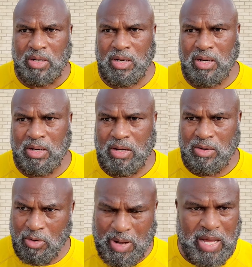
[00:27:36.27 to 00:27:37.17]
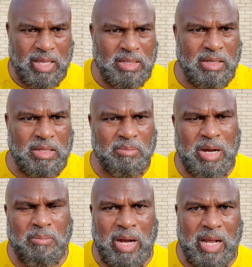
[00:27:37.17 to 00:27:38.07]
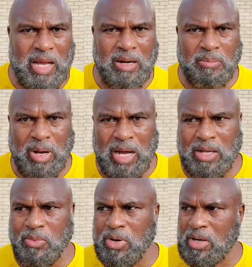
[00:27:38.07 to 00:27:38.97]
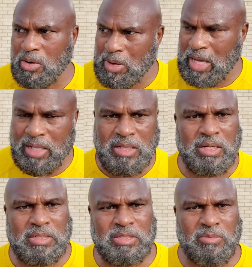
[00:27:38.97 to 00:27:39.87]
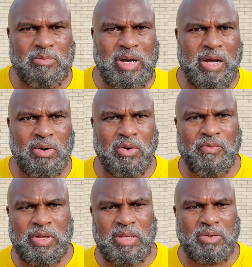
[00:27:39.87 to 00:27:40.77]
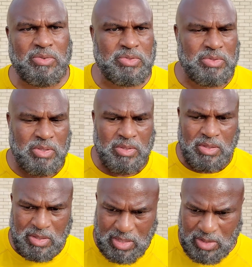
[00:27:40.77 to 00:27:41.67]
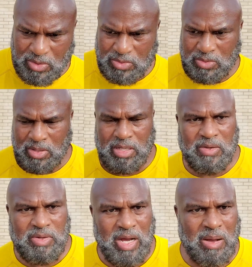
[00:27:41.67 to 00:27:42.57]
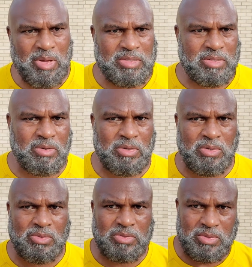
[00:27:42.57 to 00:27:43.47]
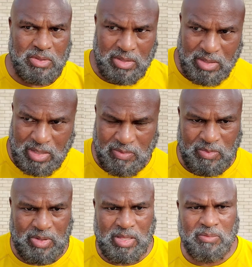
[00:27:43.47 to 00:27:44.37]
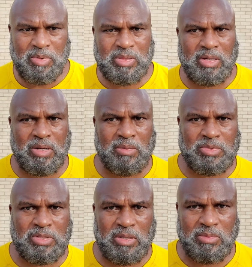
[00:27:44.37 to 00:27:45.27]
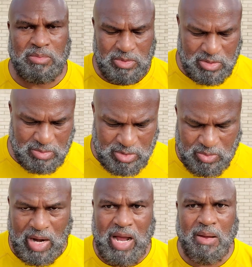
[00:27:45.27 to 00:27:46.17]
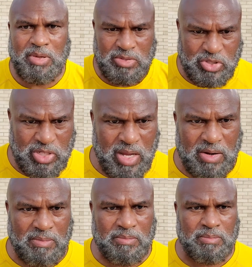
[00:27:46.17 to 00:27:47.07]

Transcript: Uh, go back and look at my, I got a body of work. Go back and look at some of my old videos. Get old, leave comments on those. Give, give them a thumbs up. Subscribe and share.